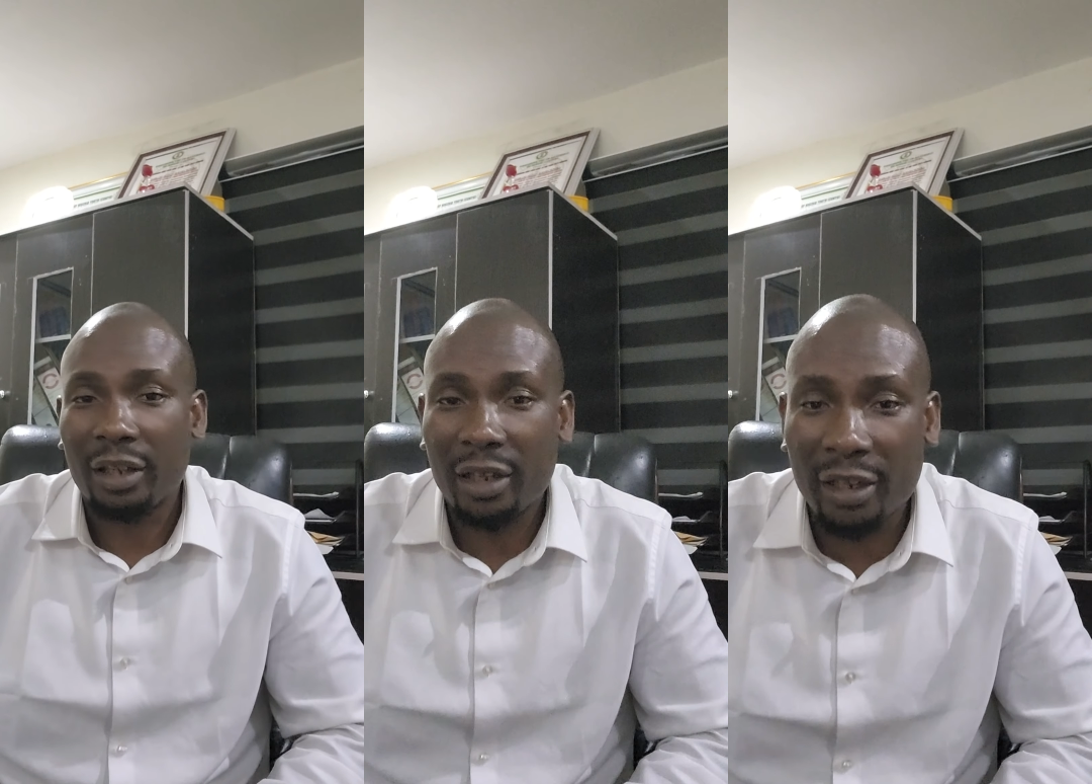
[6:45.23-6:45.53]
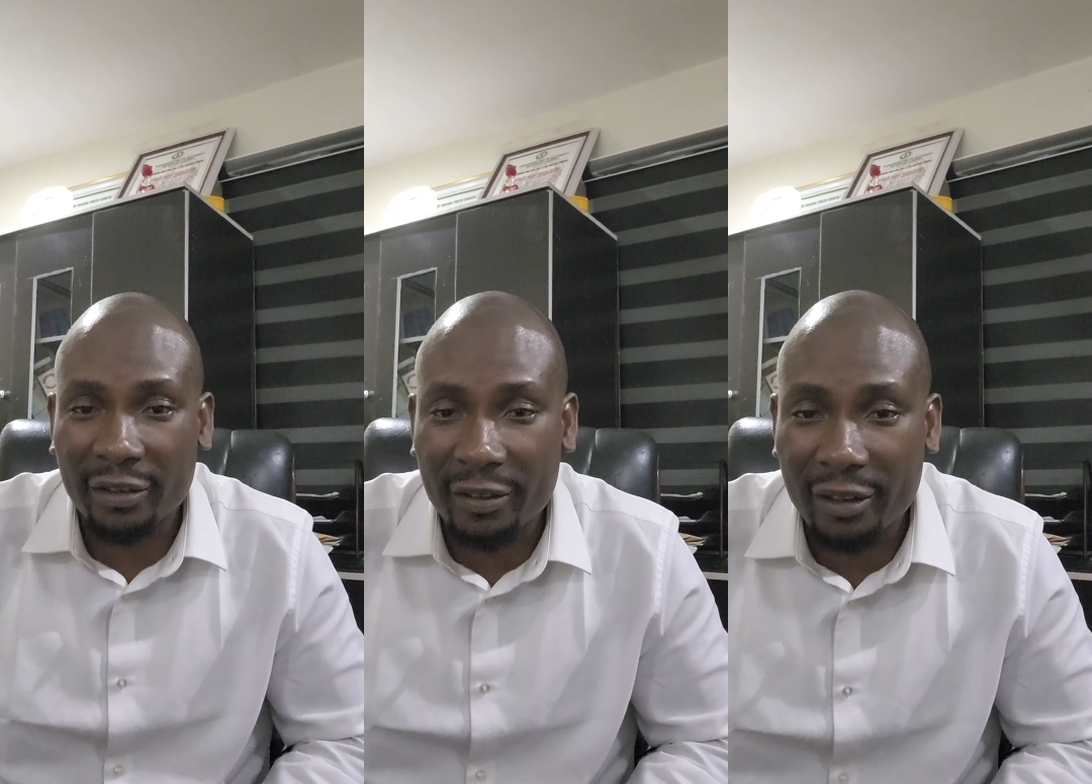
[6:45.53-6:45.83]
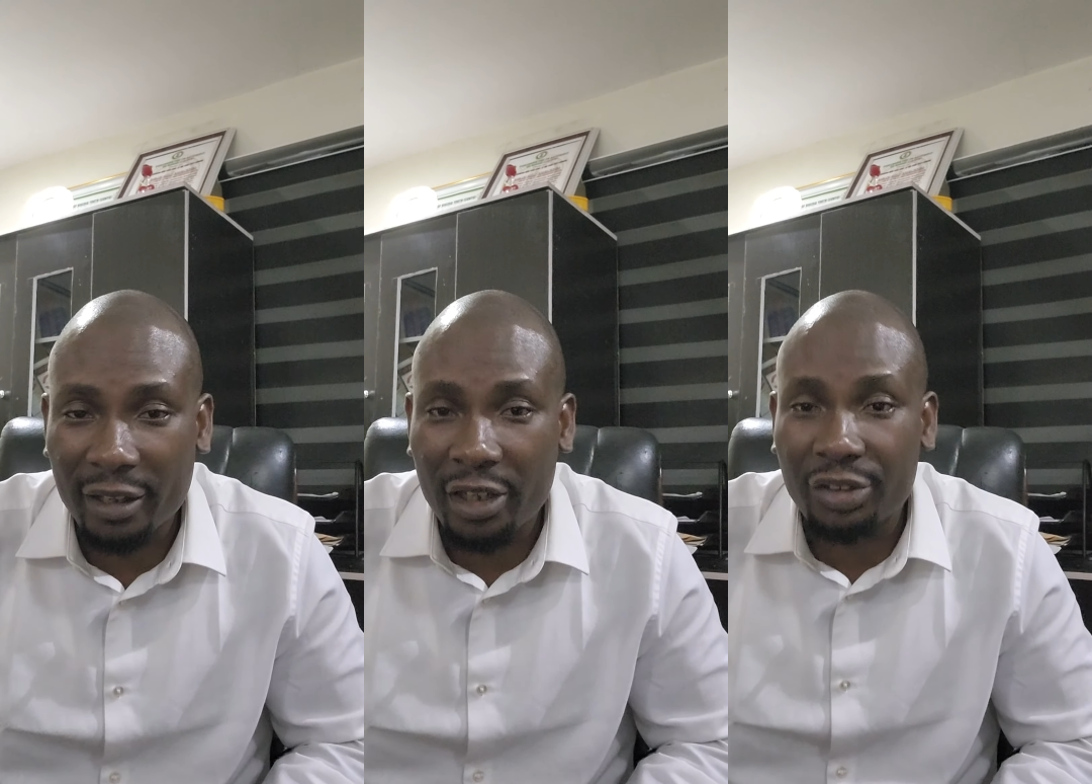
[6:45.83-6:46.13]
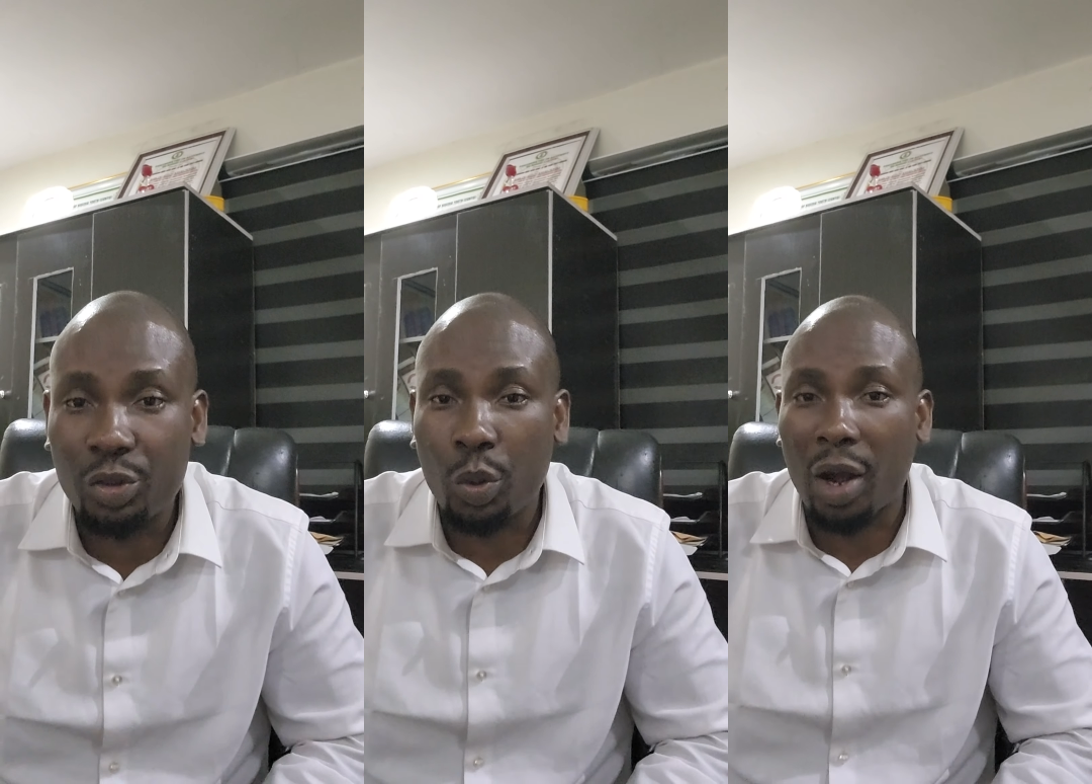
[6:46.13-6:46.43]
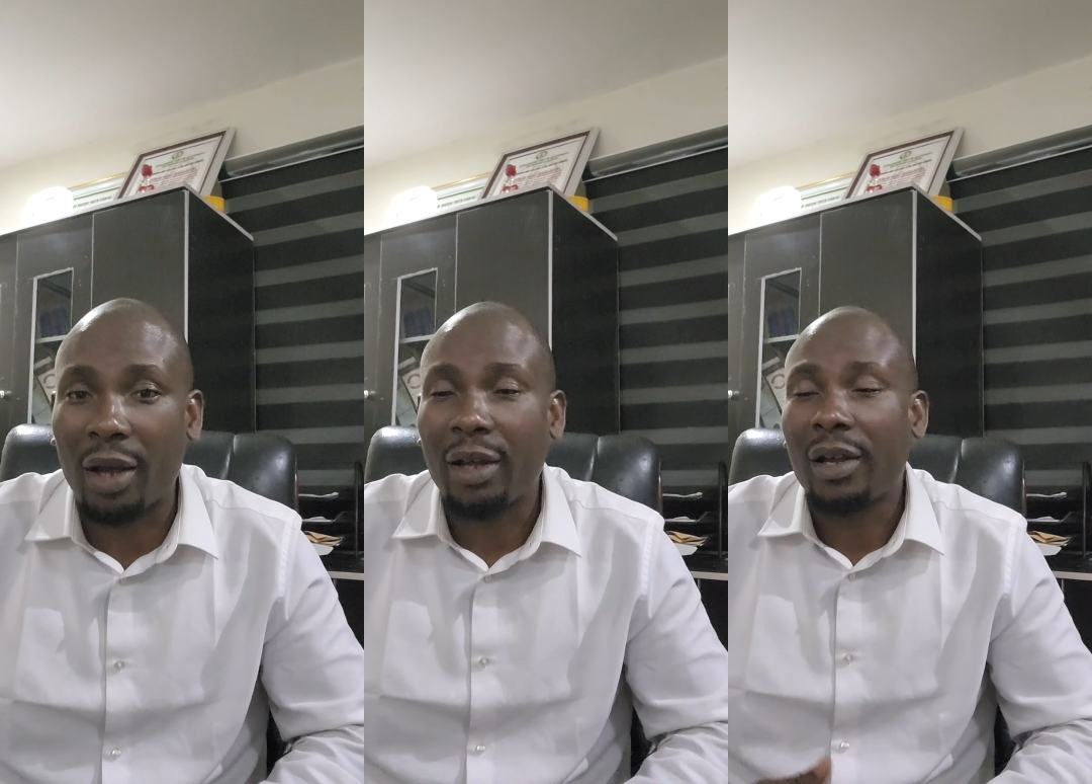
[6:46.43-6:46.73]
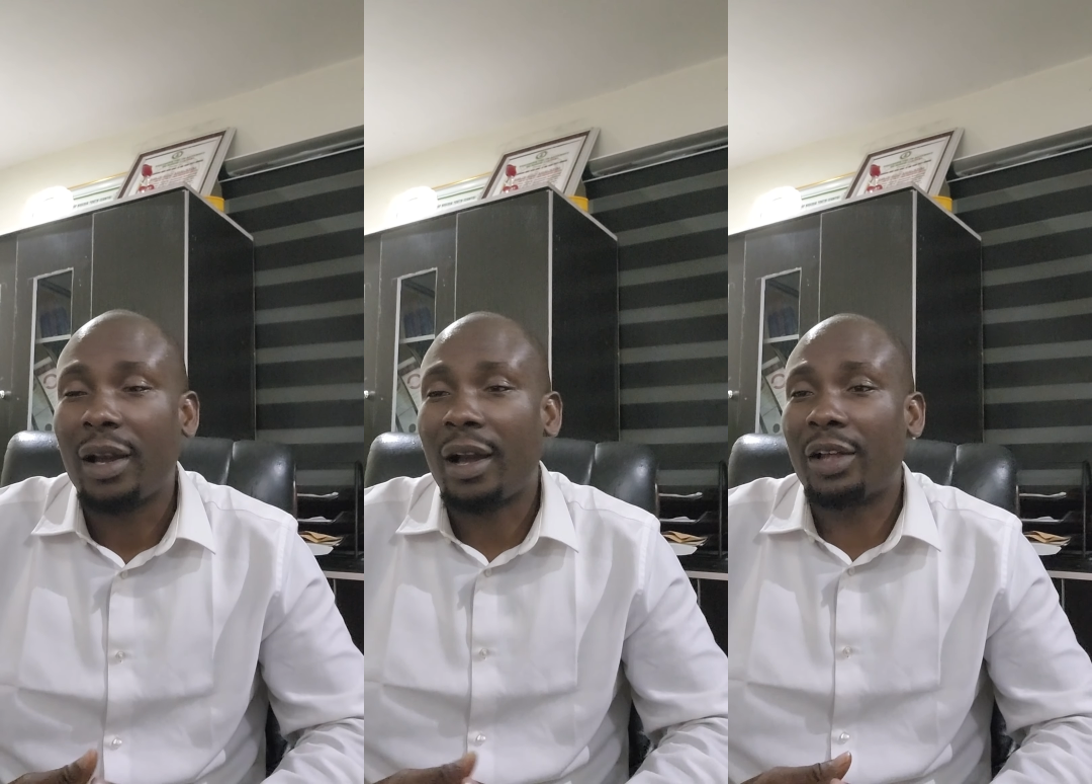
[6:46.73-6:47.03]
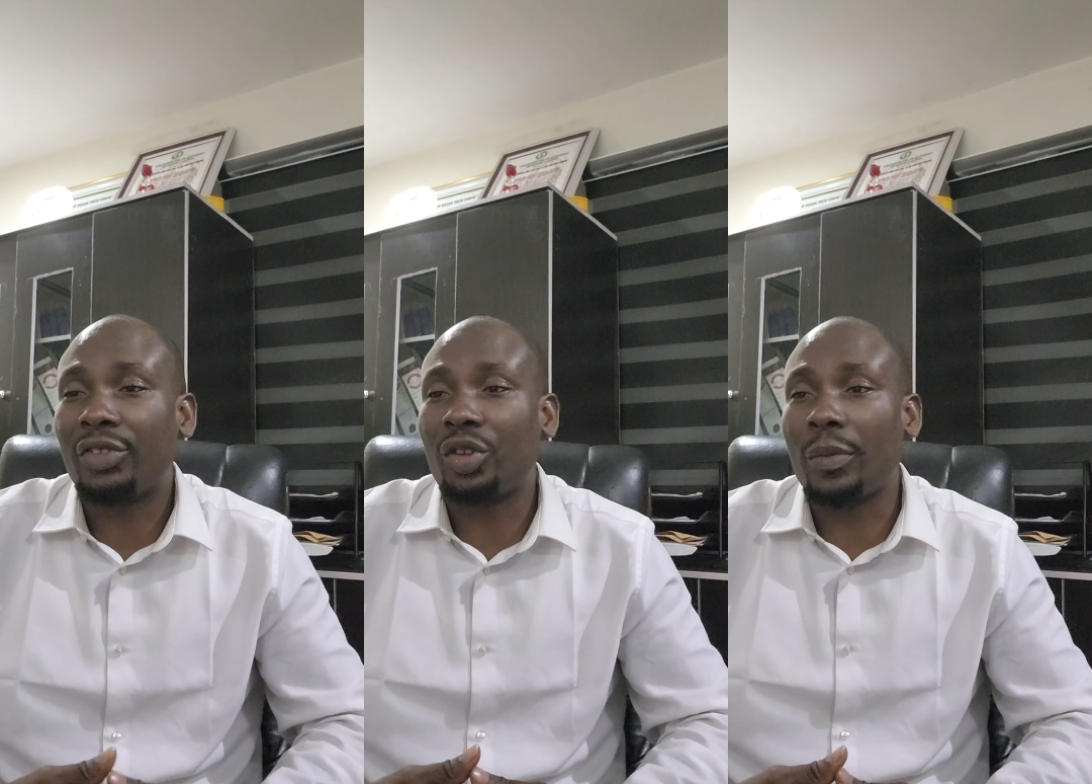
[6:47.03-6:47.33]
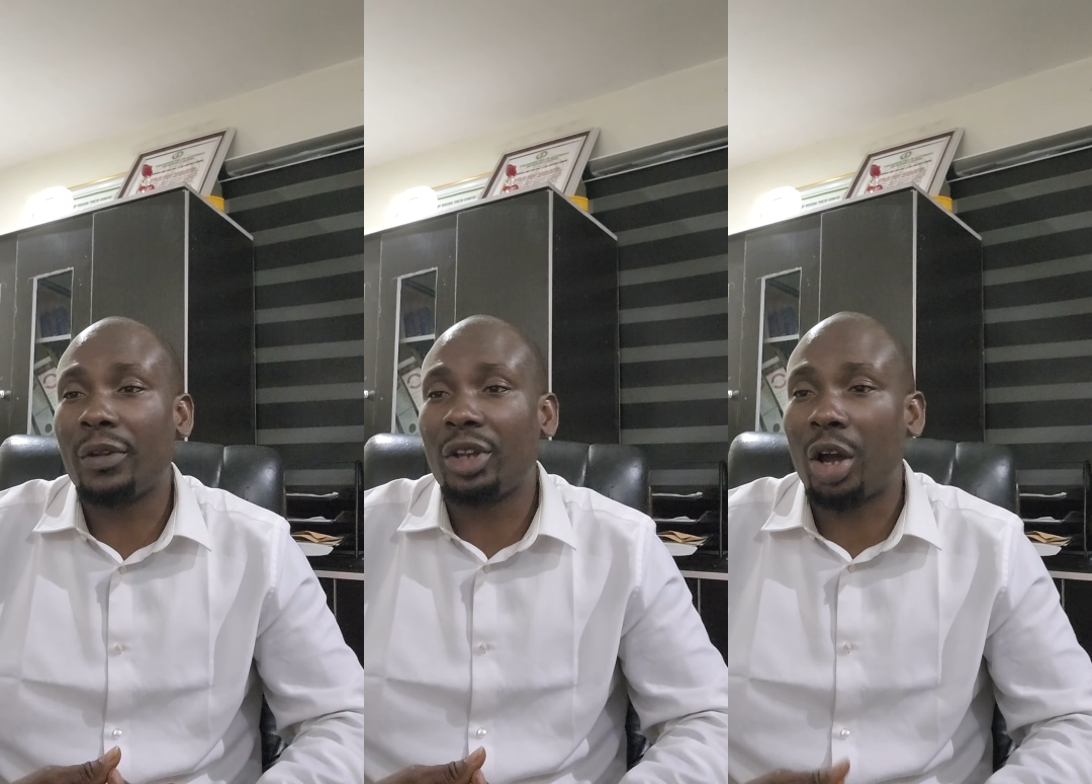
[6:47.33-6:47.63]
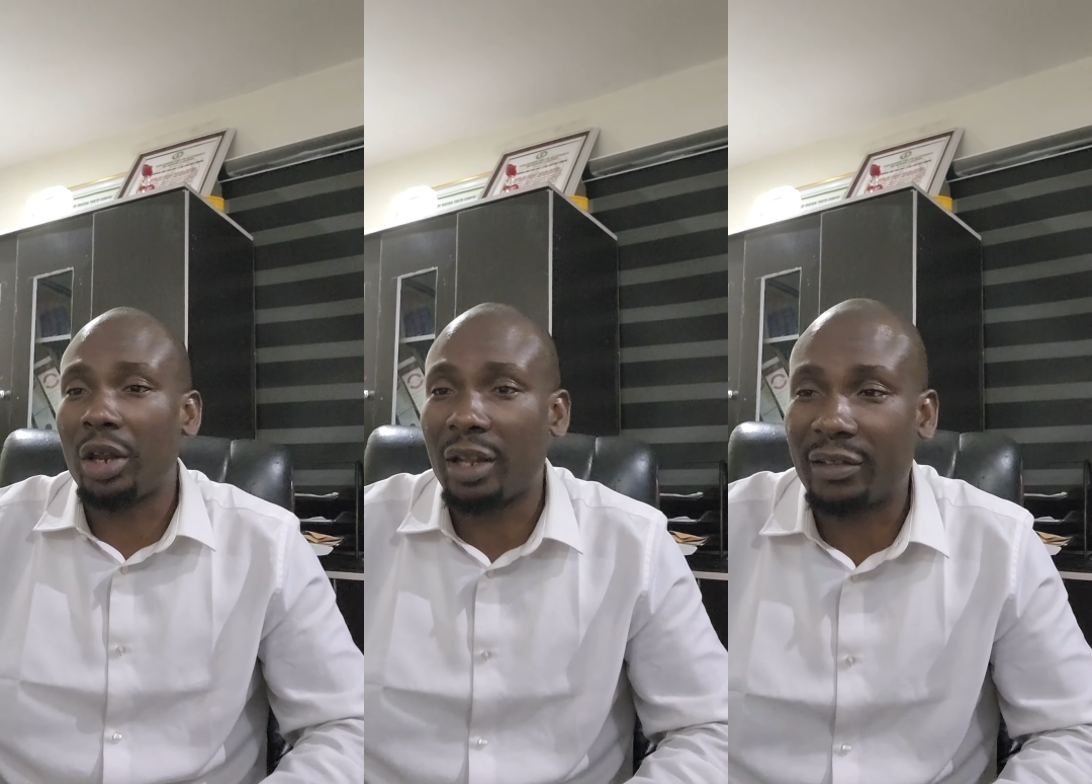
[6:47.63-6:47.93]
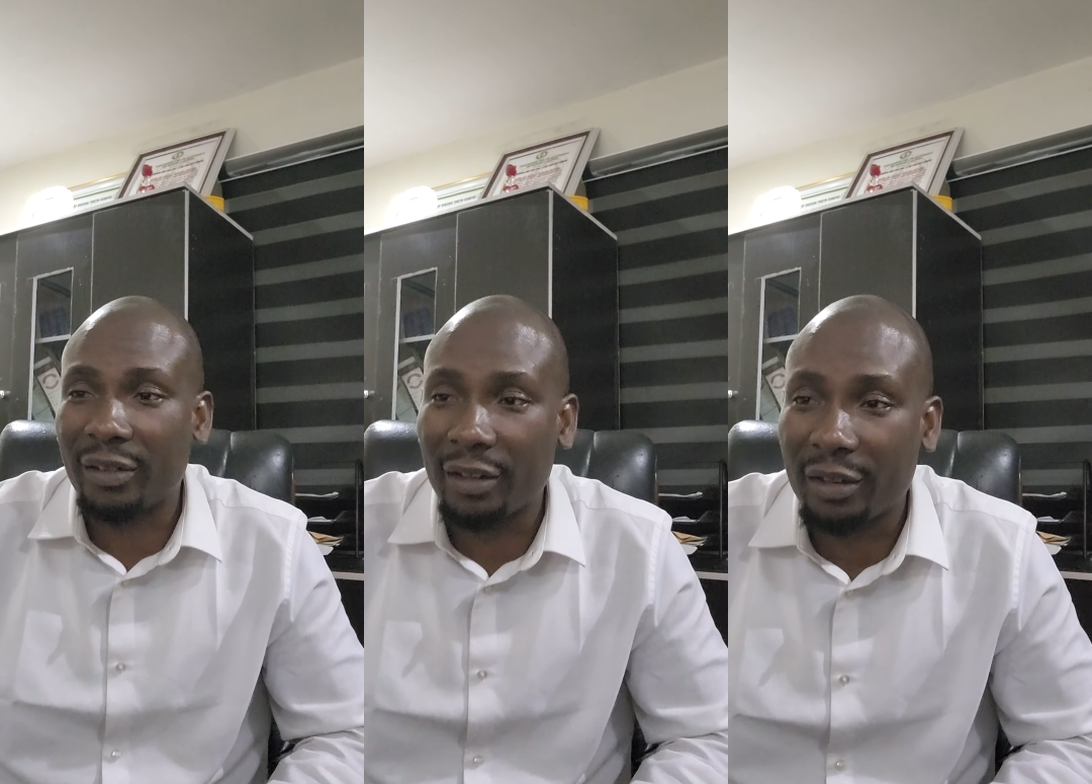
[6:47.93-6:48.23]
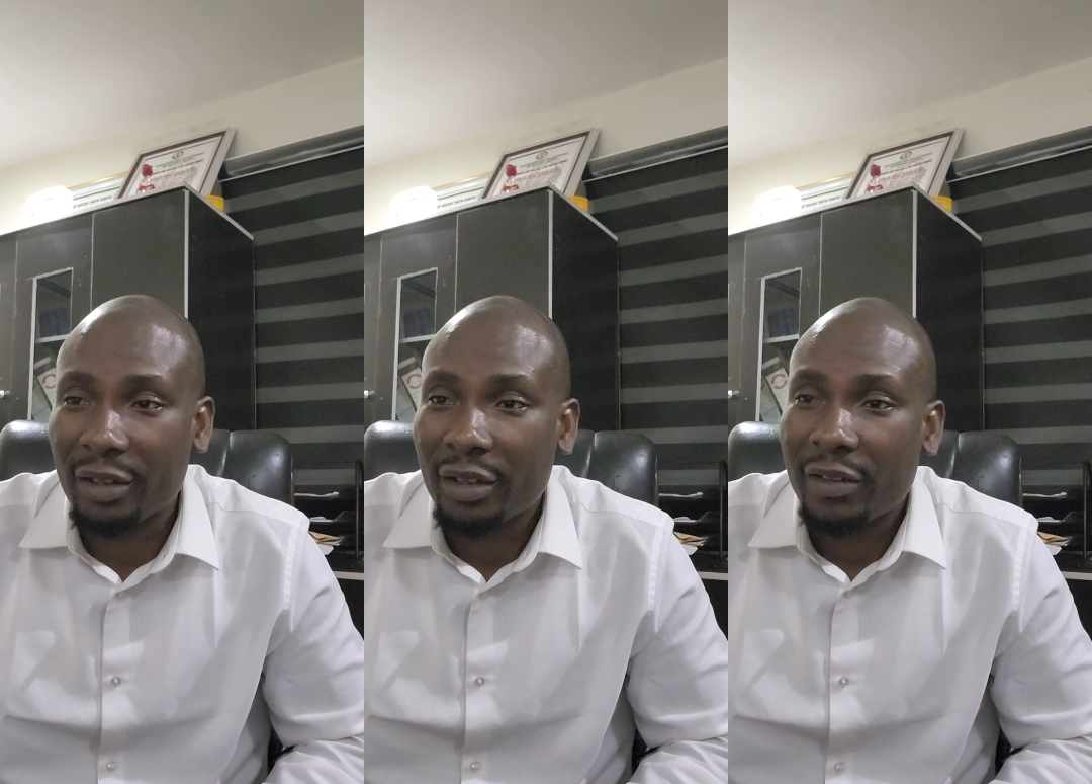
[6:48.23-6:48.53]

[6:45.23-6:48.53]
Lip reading: 1881, and so many other things